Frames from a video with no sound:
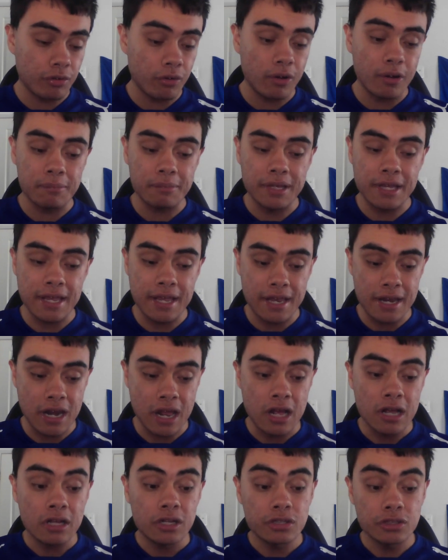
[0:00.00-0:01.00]
time
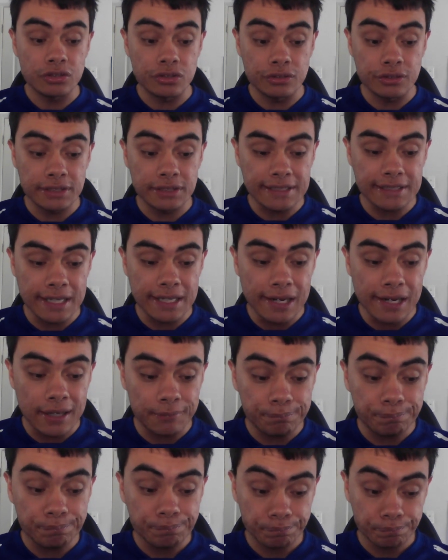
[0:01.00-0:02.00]
in New
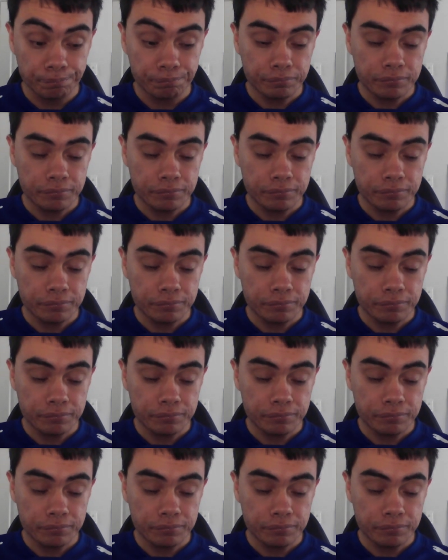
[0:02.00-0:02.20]
Zealand.